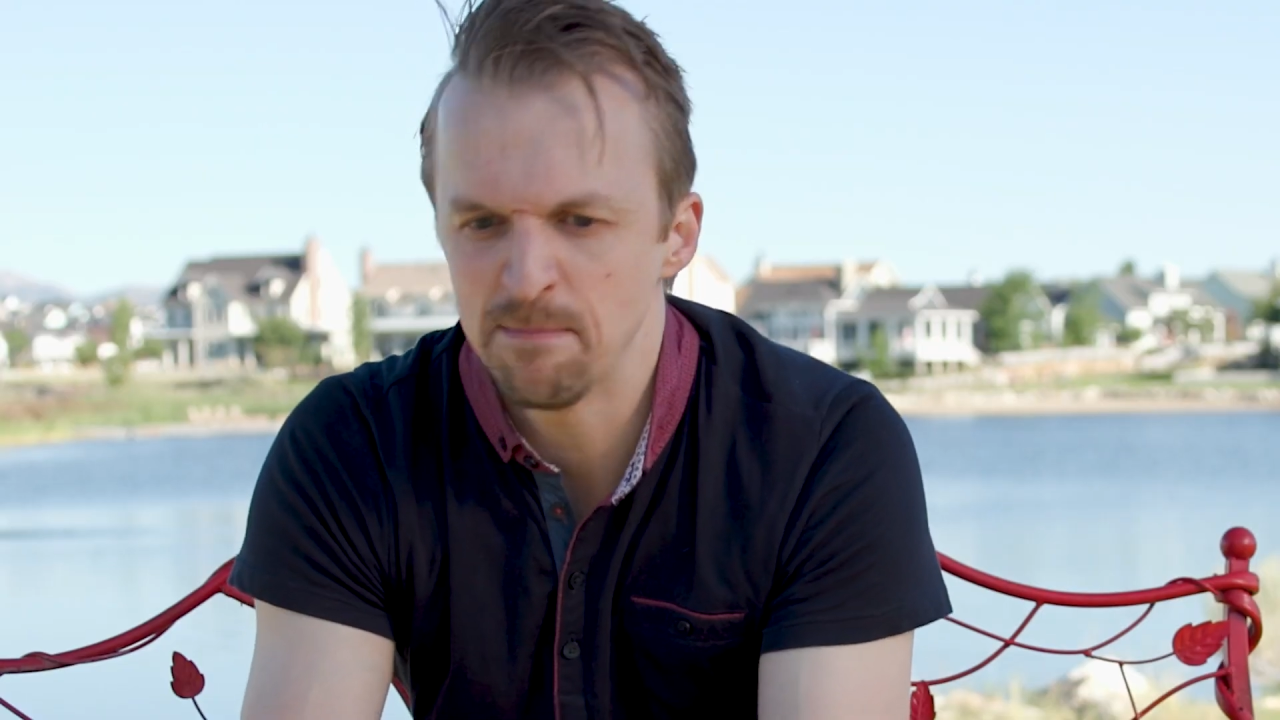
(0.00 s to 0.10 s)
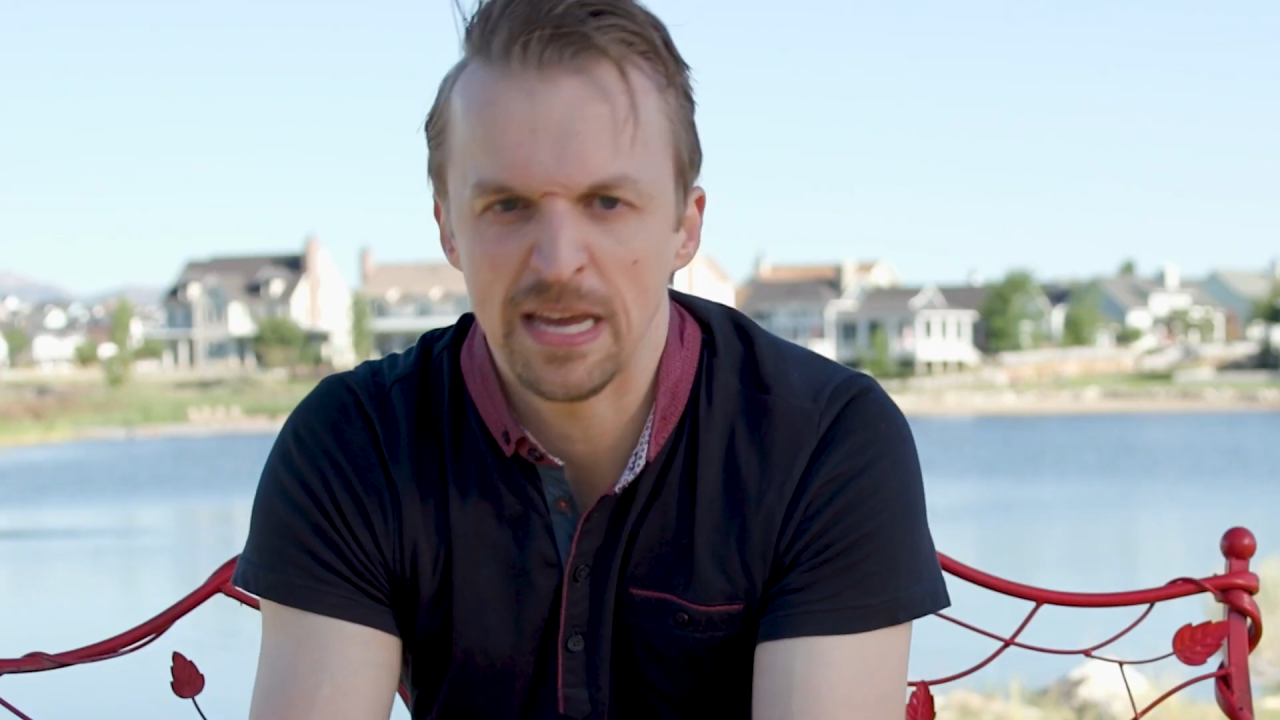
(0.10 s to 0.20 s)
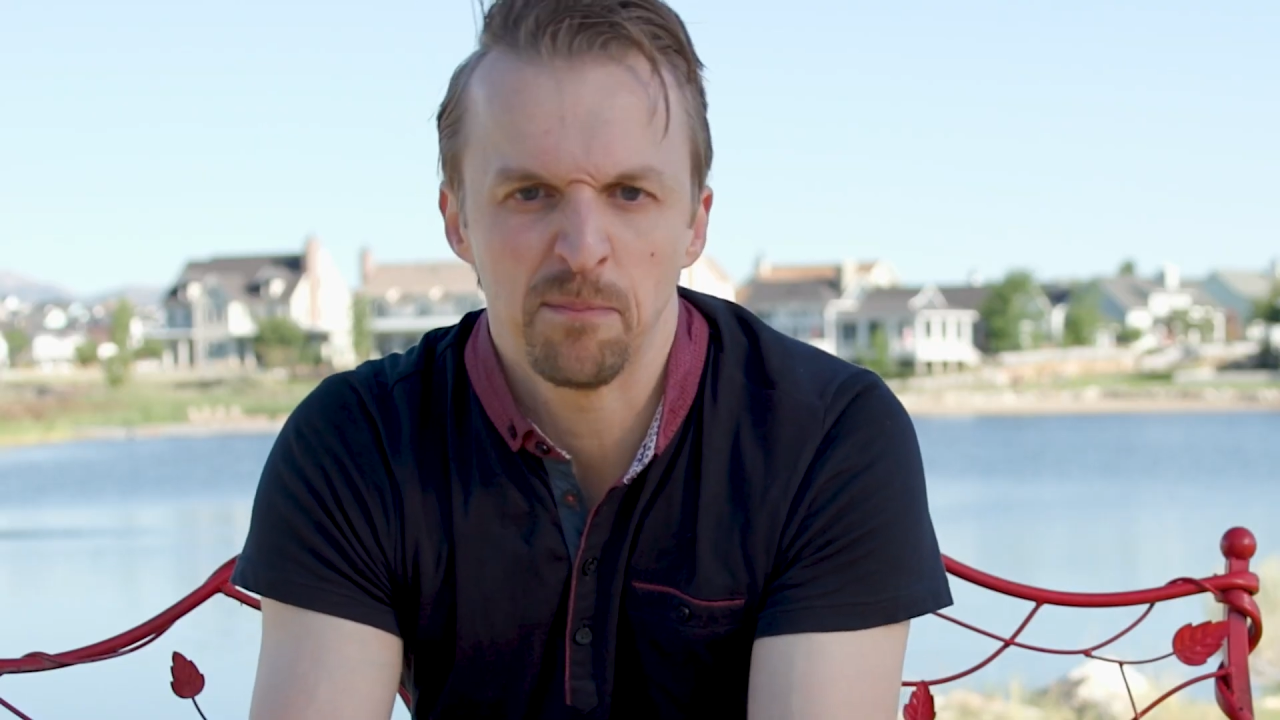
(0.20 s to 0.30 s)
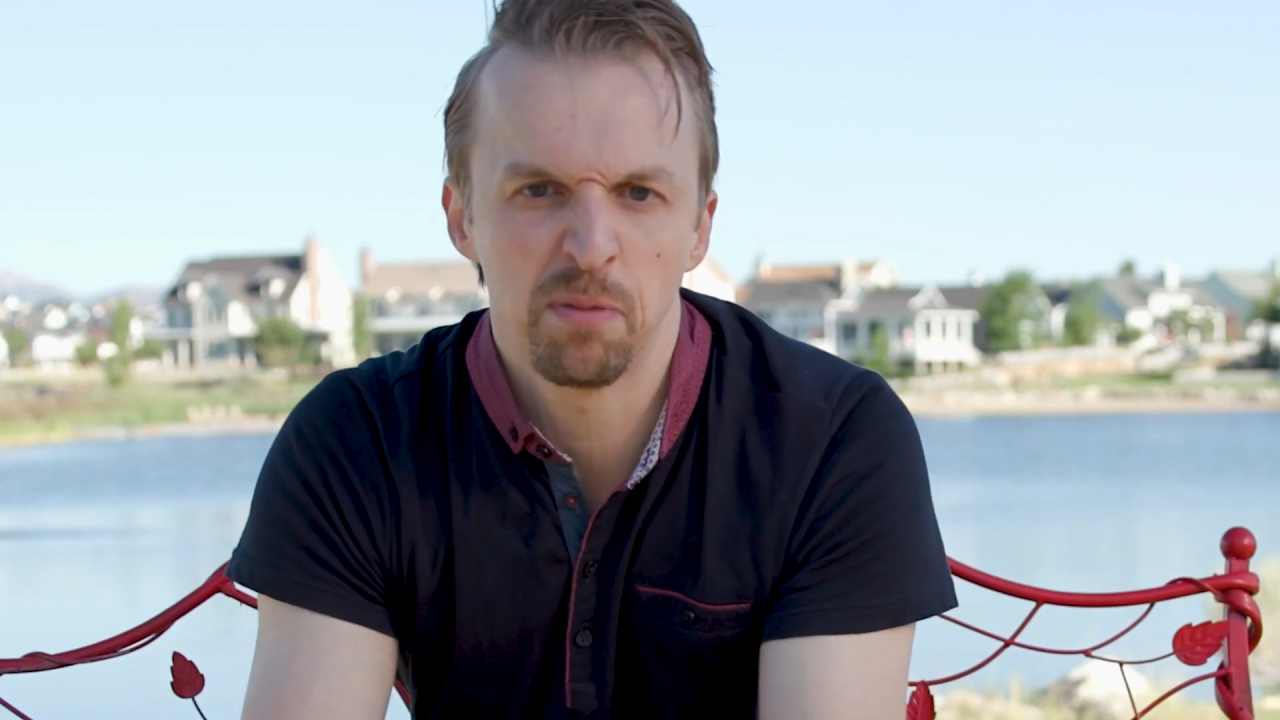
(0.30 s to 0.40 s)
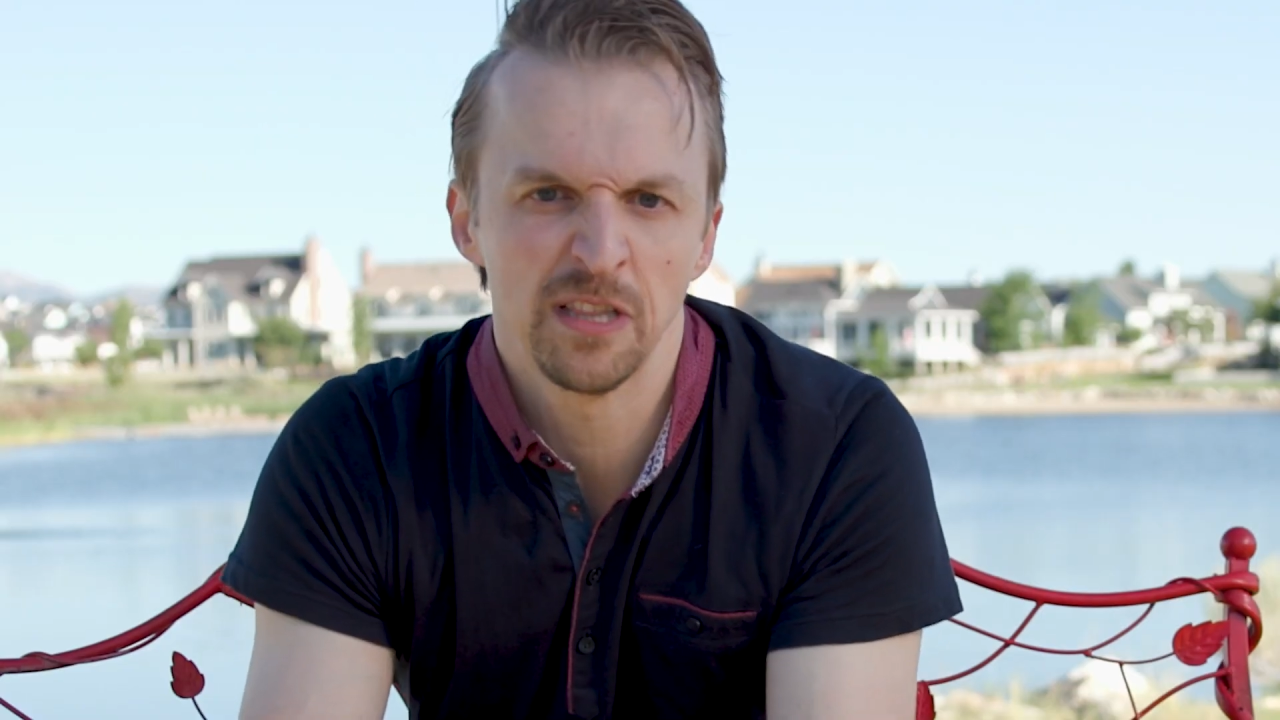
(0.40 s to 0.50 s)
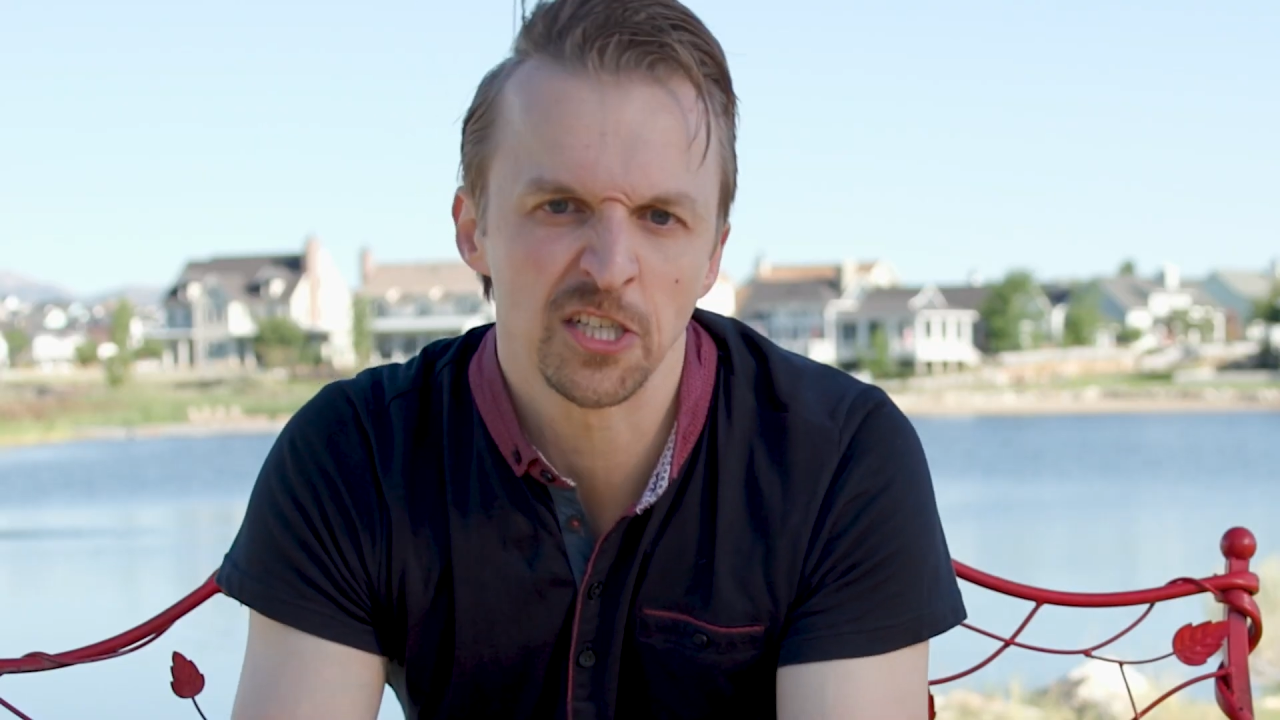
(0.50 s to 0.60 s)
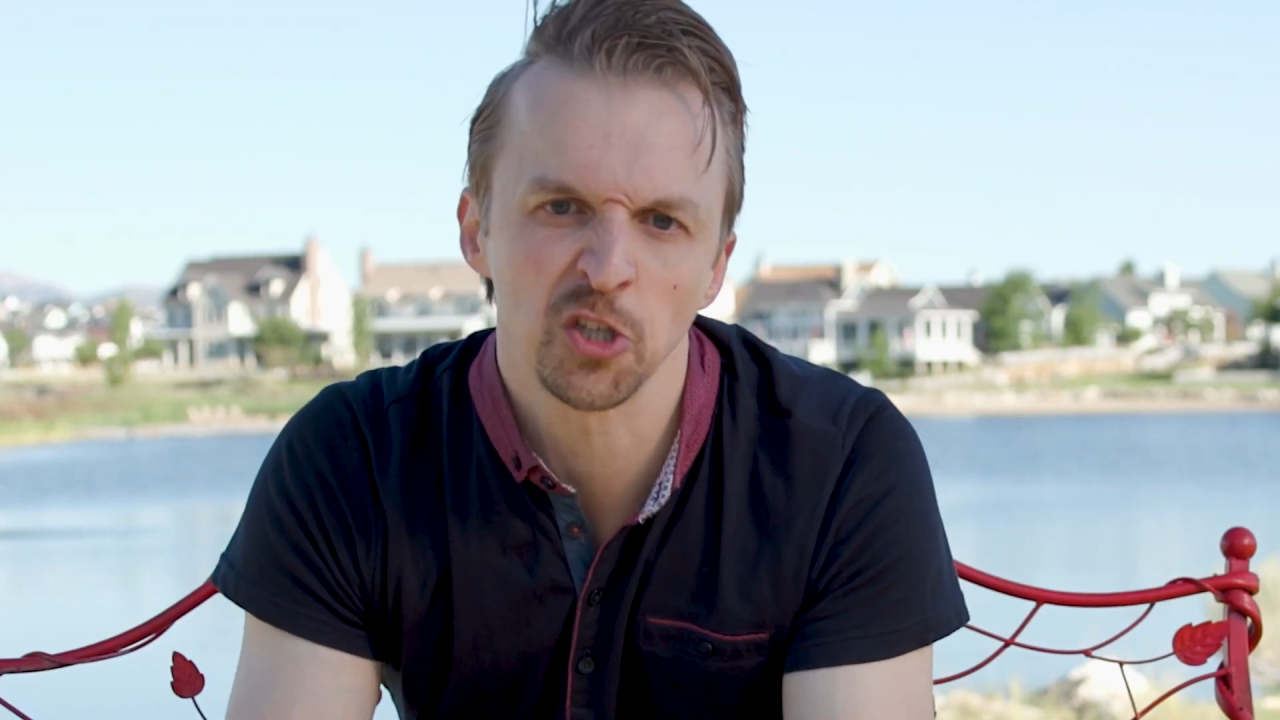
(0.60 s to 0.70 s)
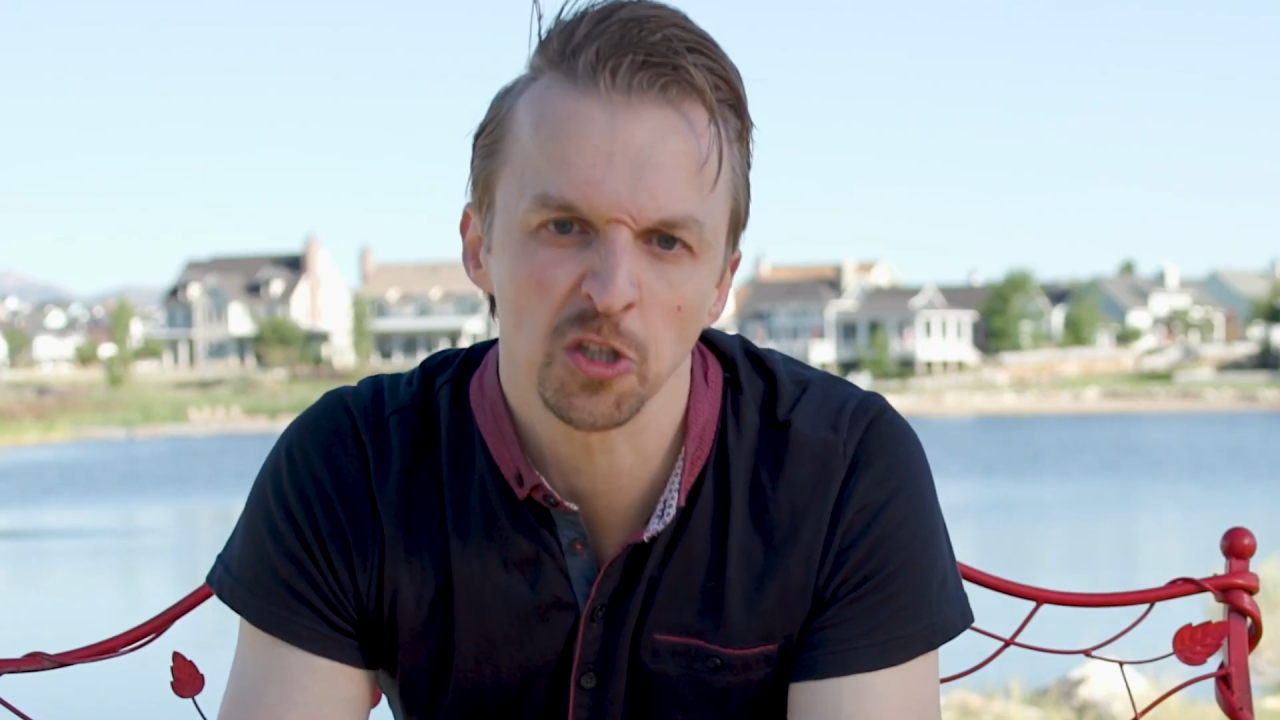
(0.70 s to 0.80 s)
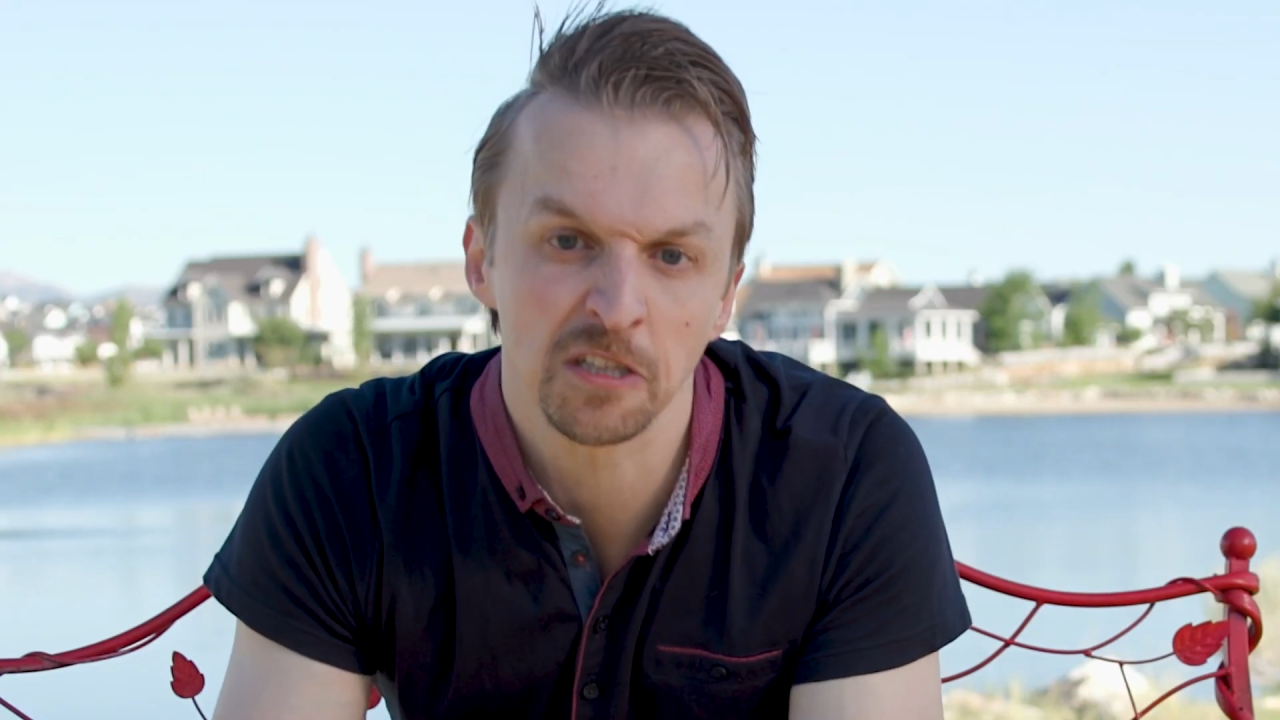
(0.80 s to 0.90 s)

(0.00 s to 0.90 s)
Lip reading: make a political